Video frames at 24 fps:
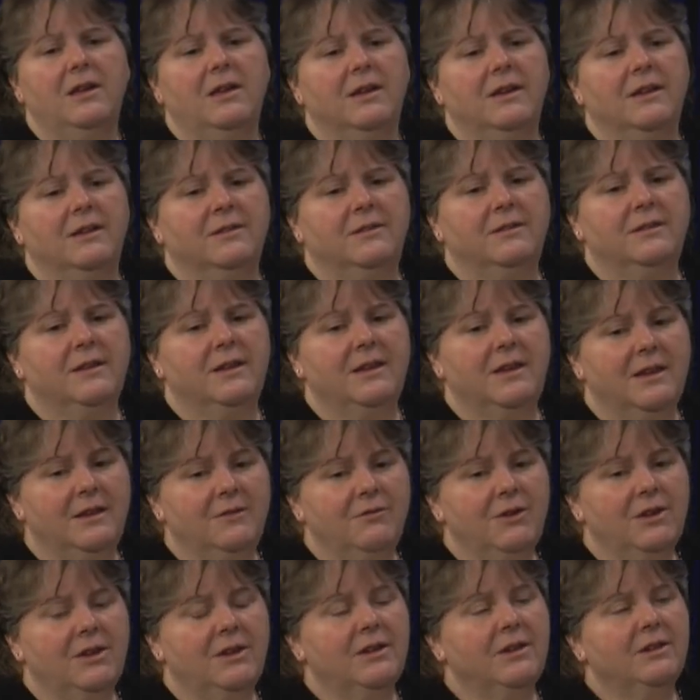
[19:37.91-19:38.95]
It's
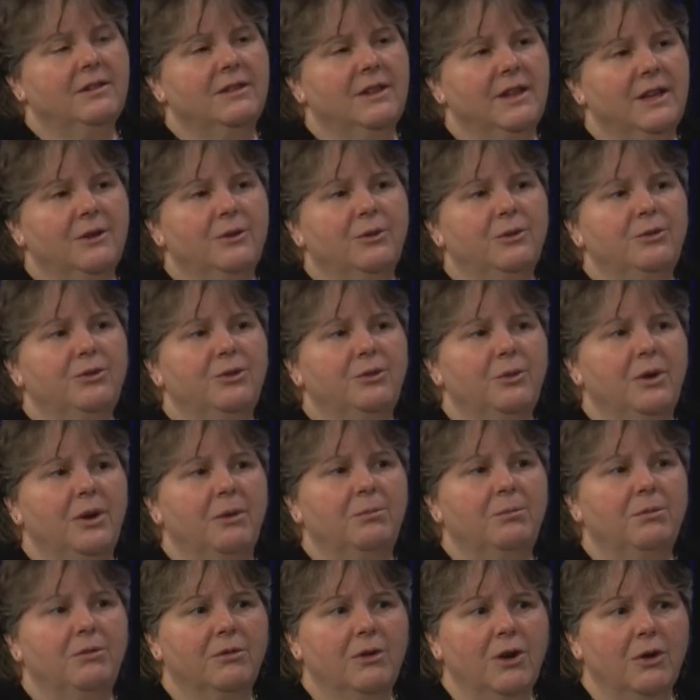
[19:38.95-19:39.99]
even illegal to
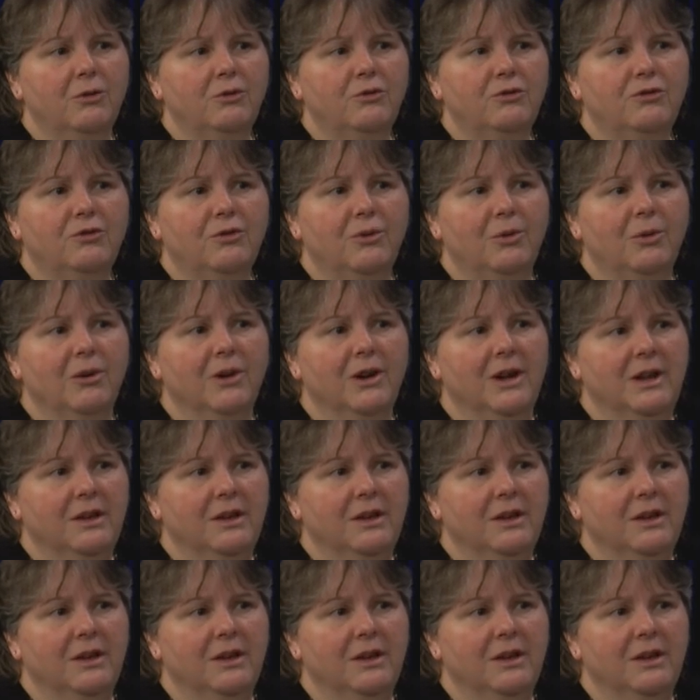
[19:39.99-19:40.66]
approach or